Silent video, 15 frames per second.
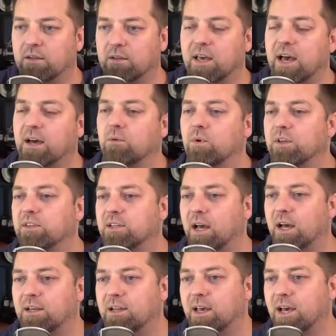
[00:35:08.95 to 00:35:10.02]
that with
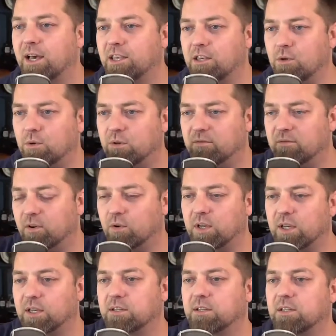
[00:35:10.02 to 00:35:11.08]
.NET, you invoke
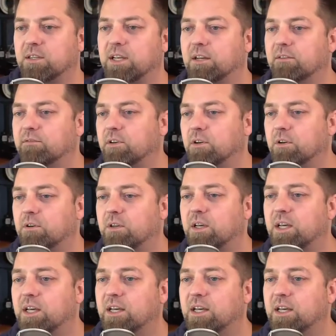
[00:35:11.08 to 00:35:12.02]
into the native code,